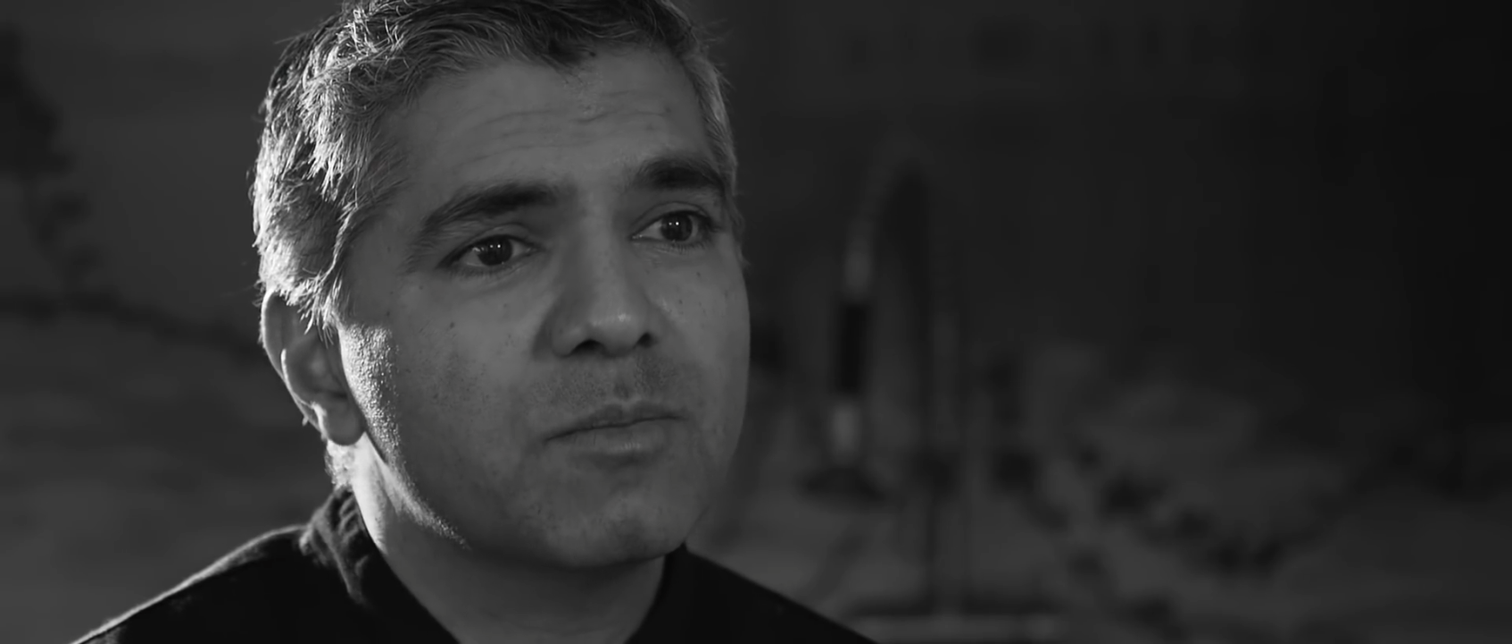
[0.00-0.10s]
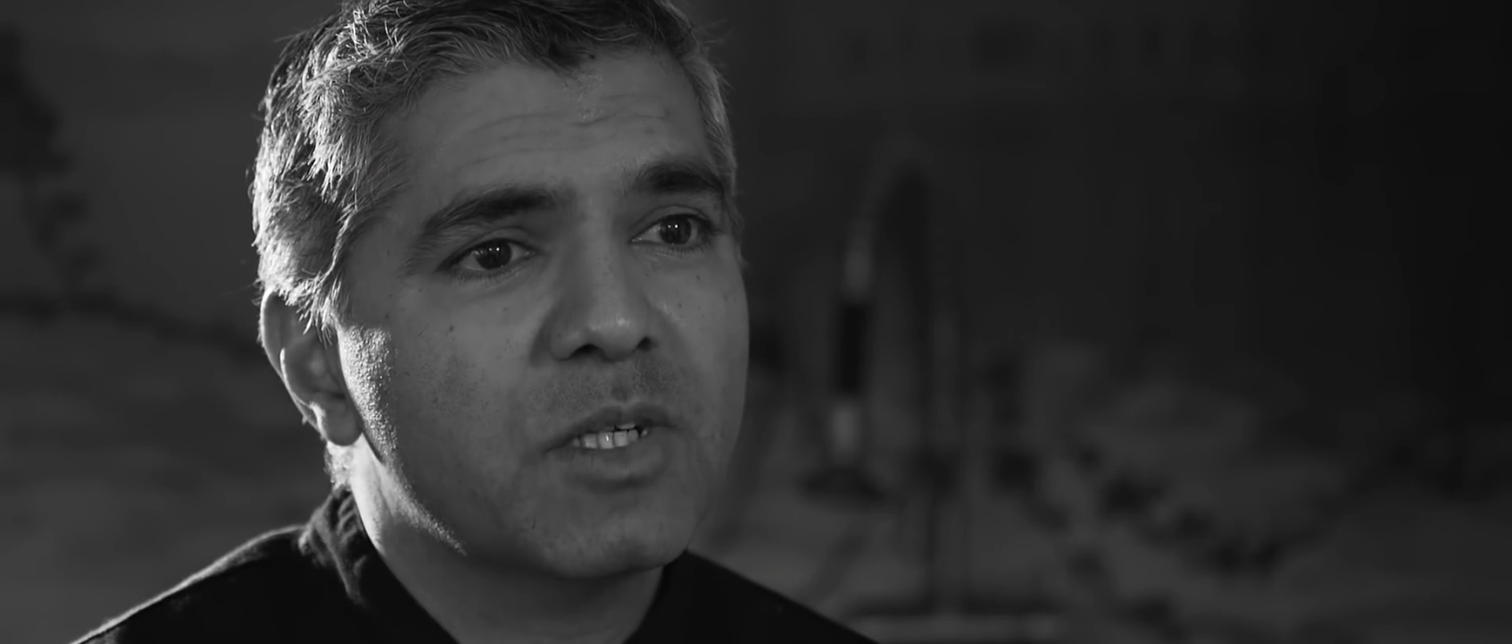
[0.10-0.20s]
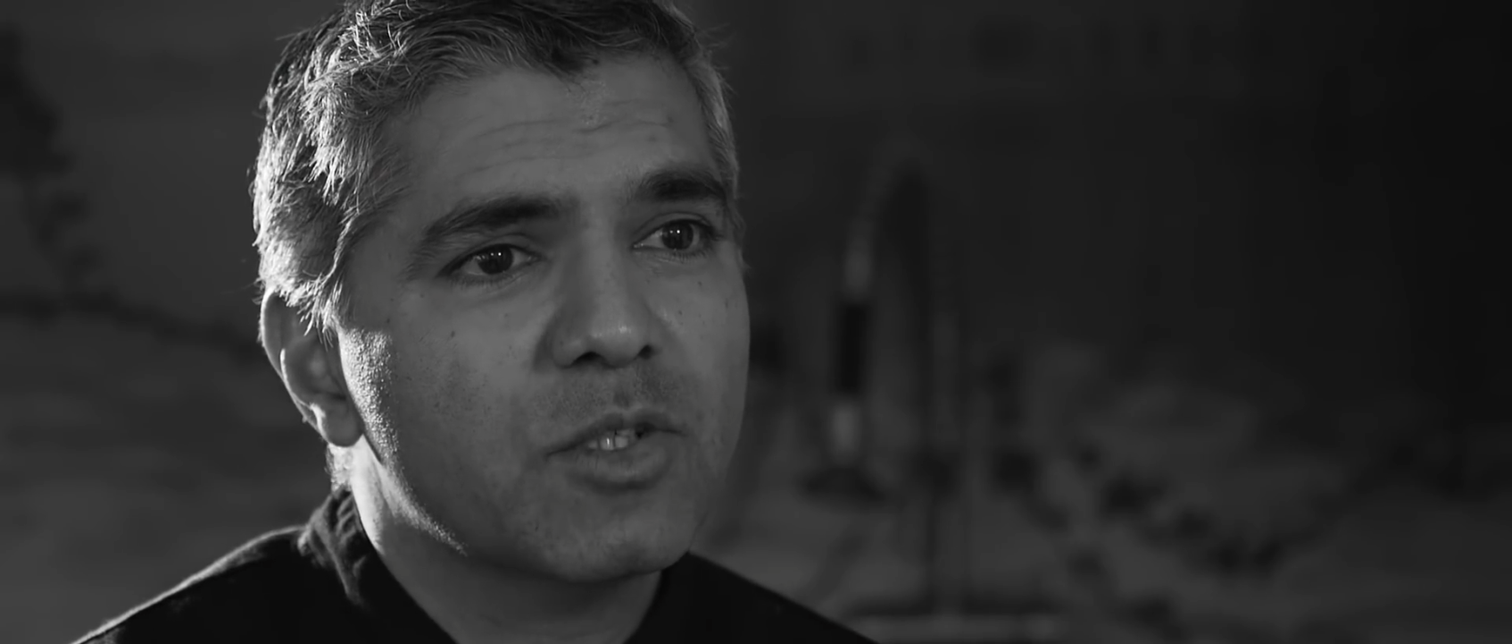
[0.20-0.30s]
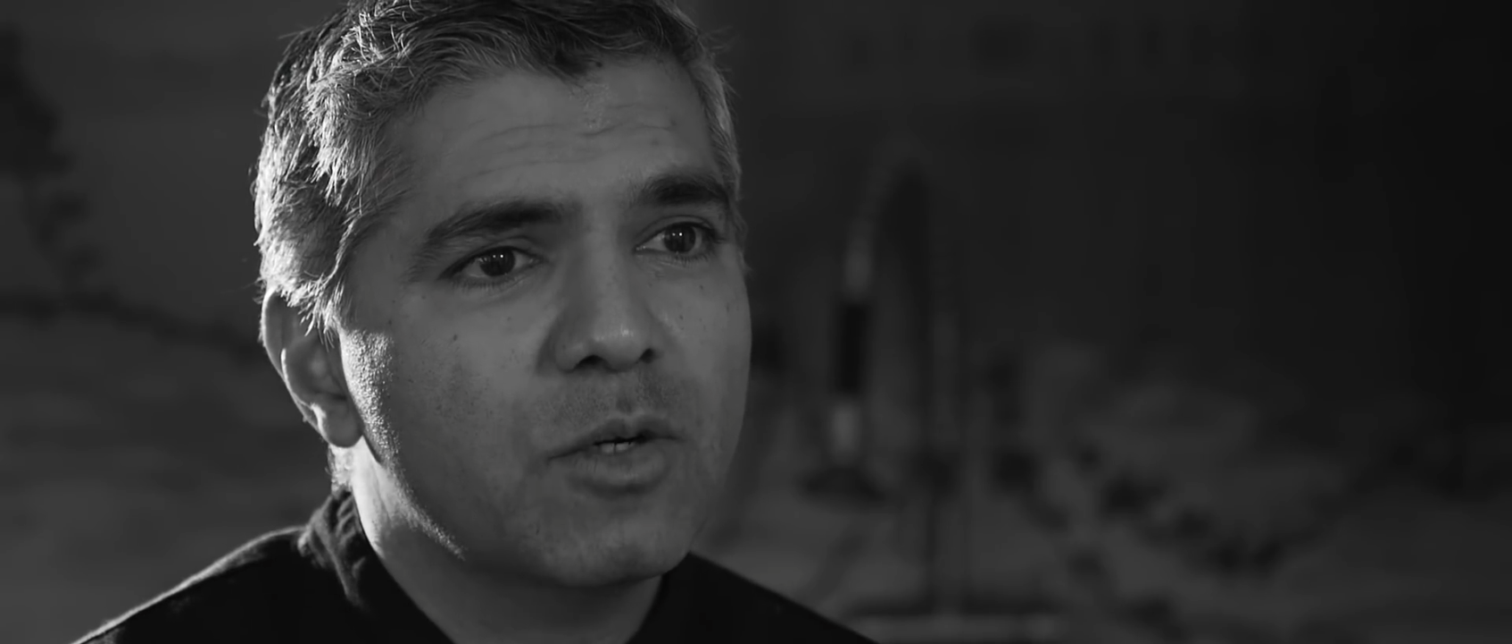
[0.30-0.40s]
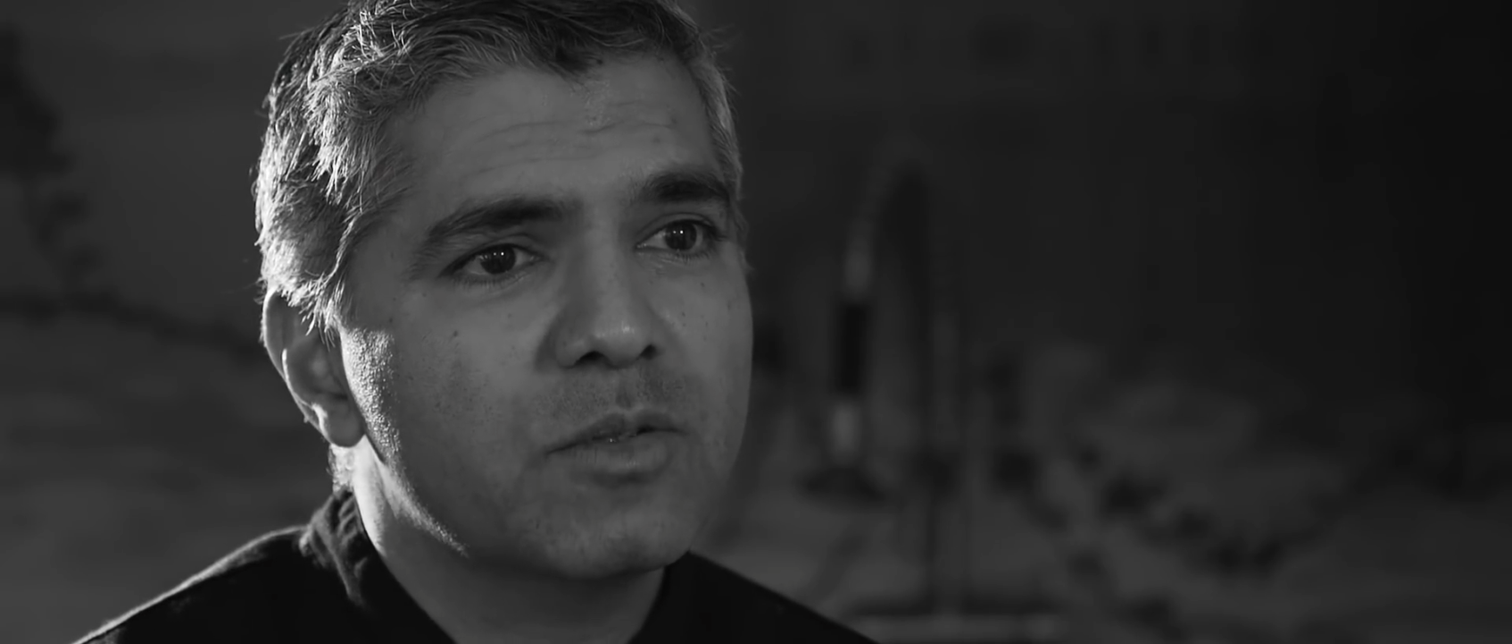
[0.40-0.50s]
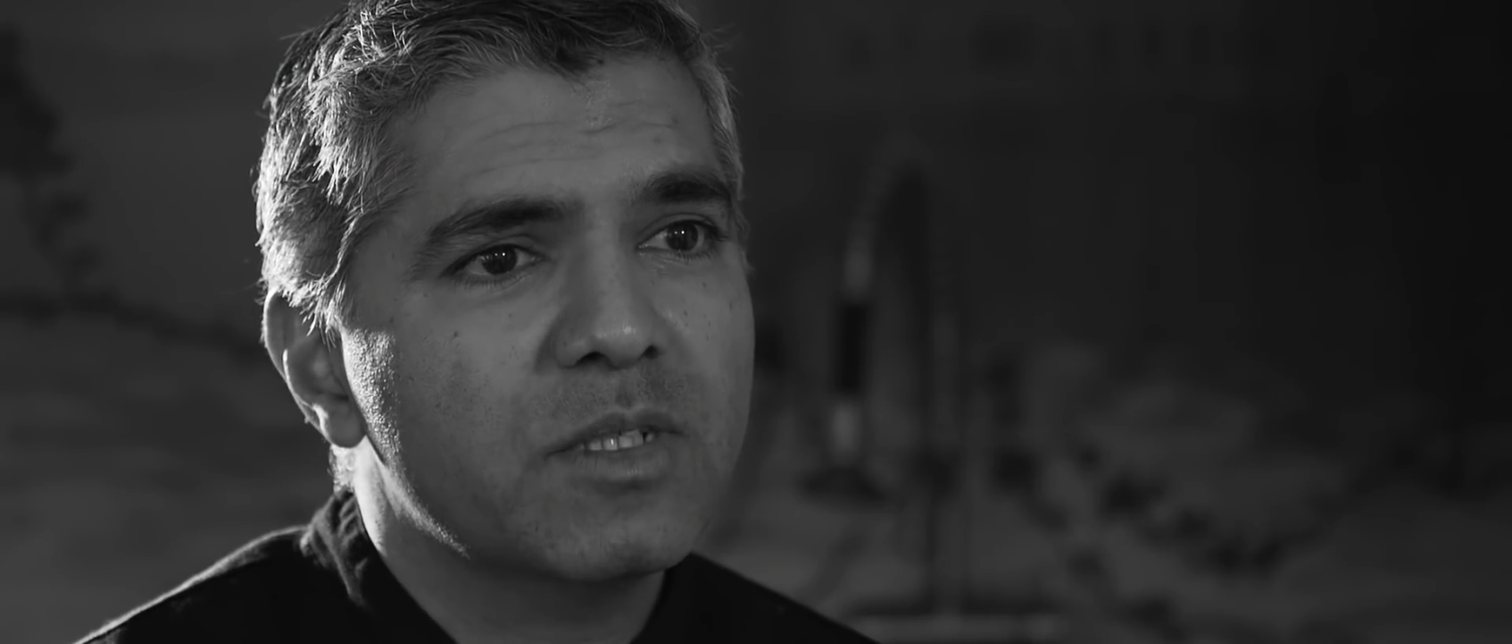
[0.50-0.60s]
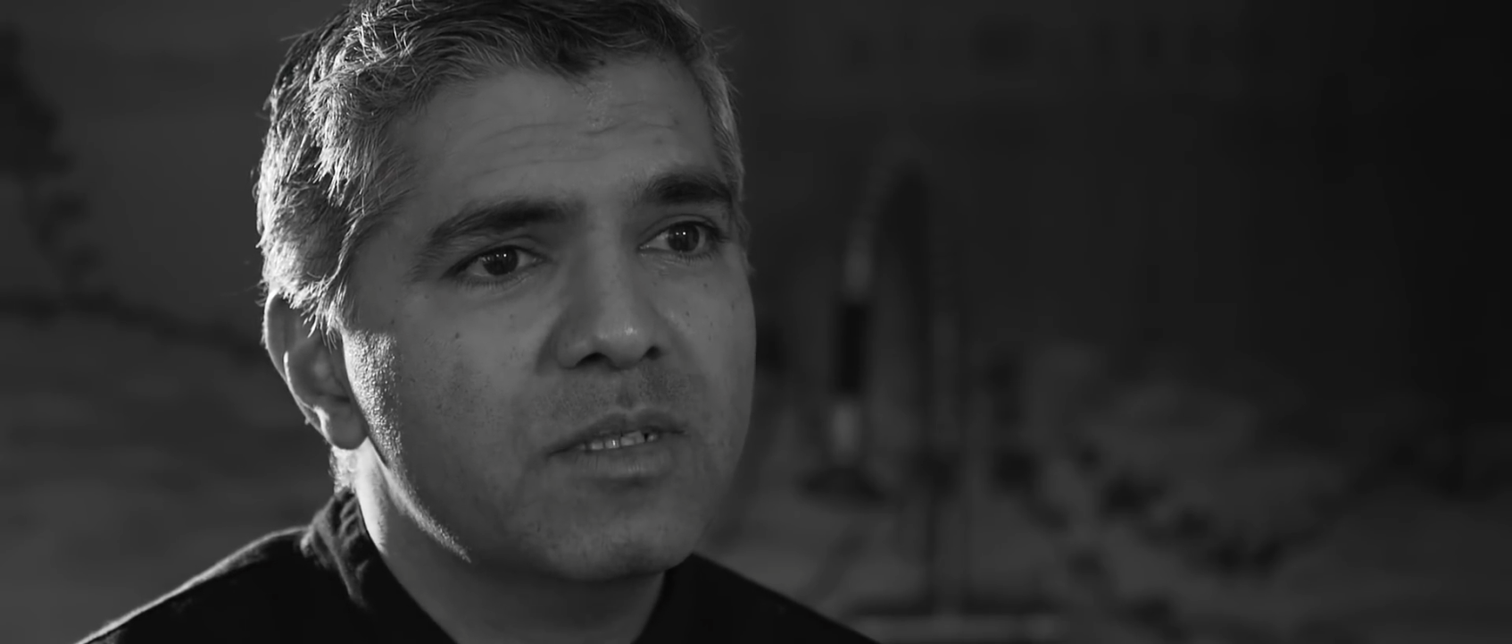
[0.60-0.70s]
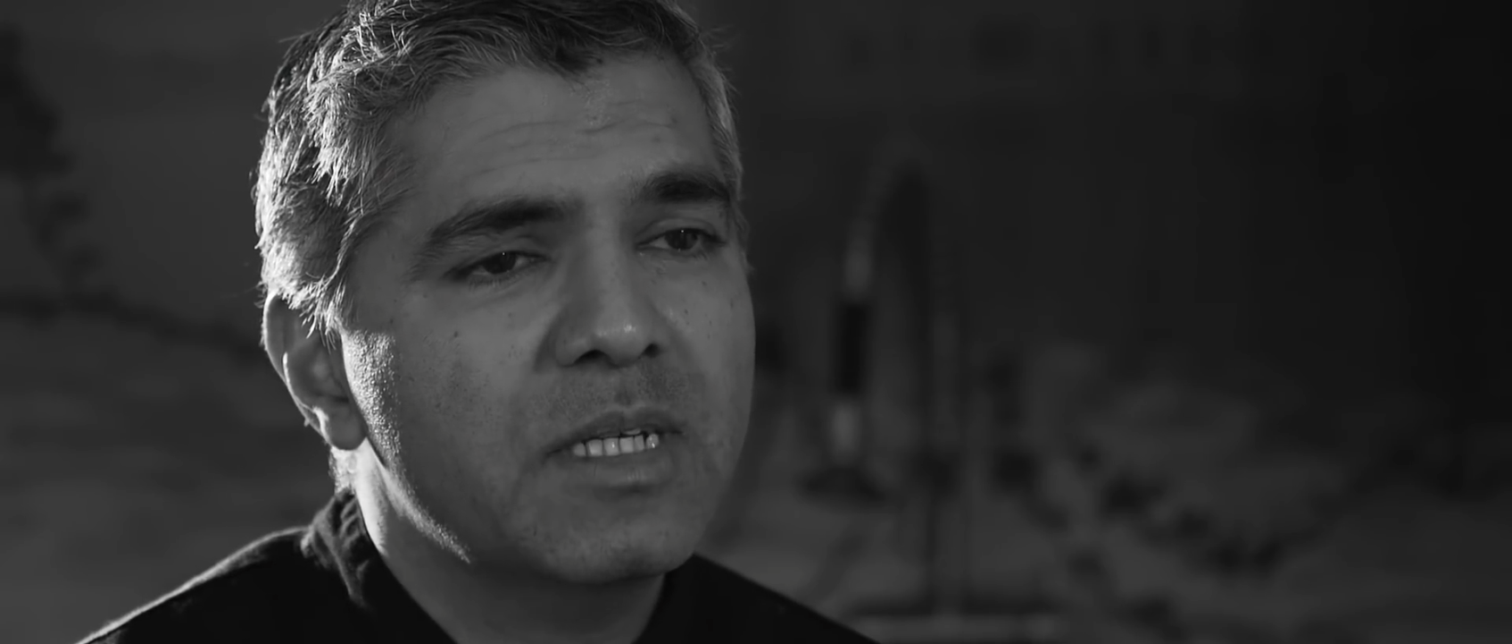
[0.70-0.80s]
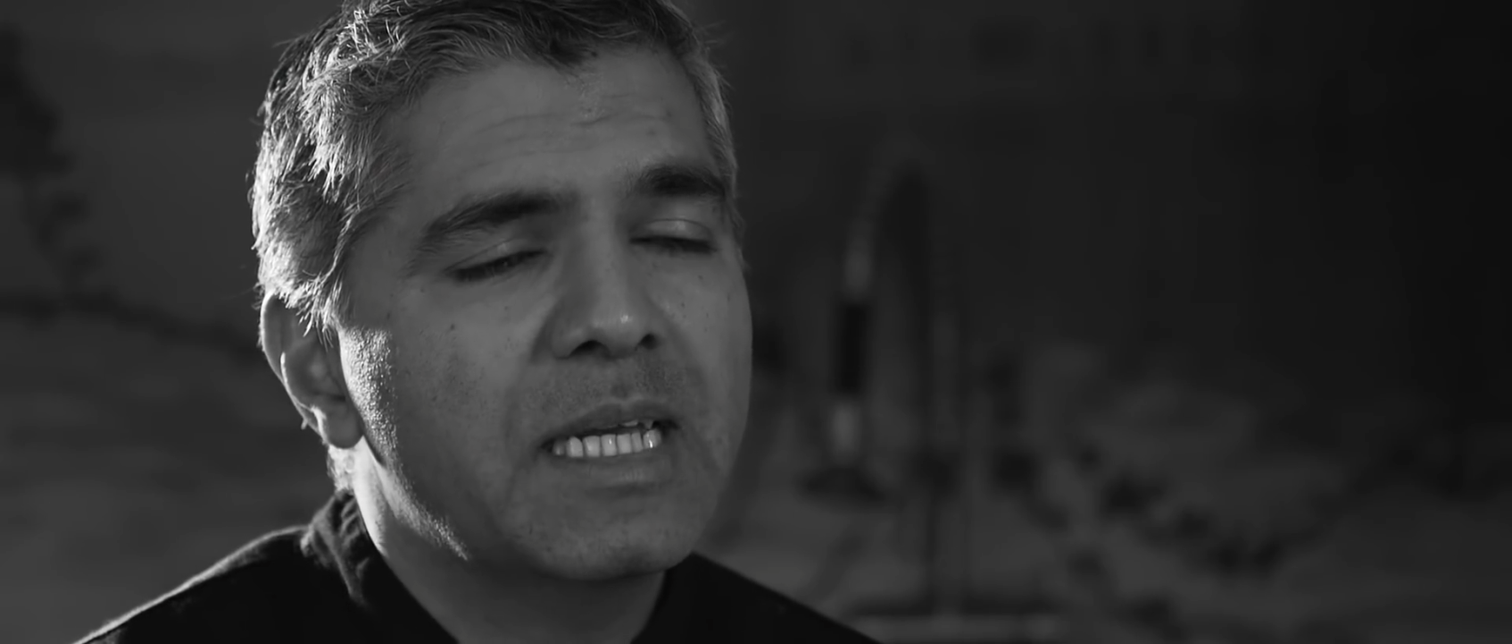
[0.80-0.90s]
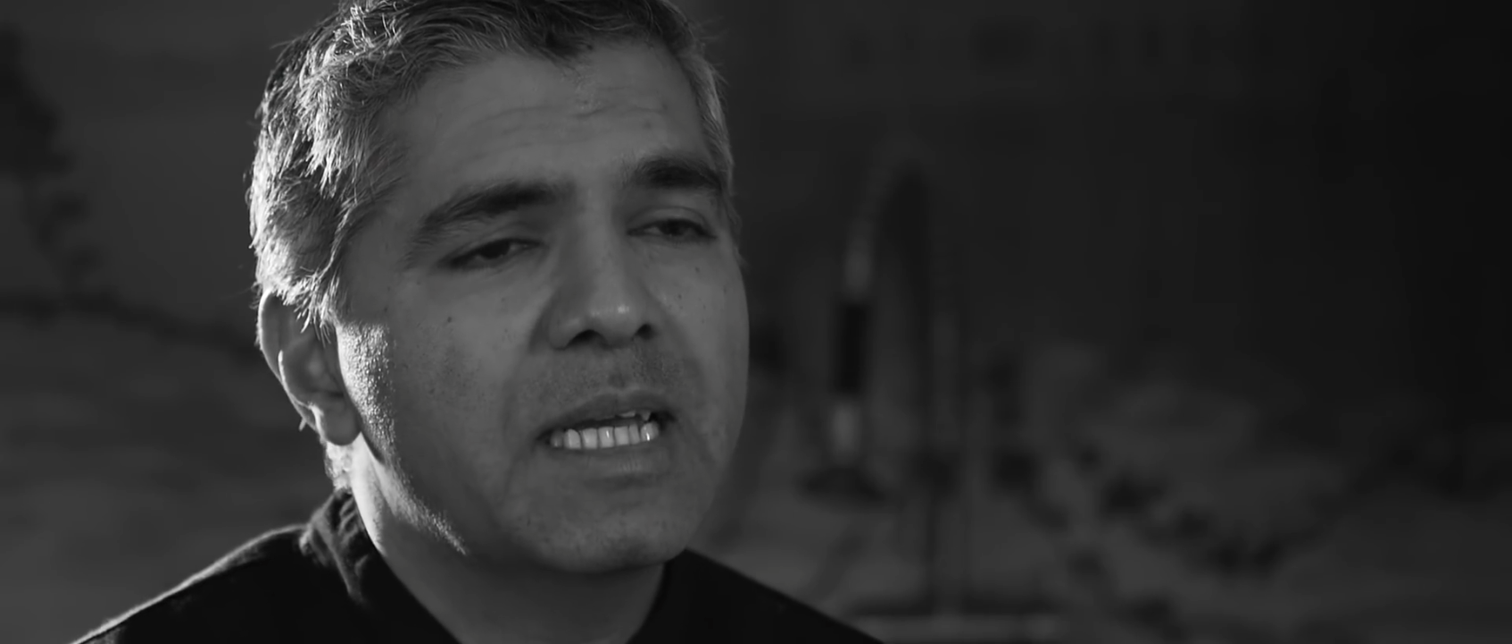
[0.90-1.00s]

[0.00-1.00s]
much older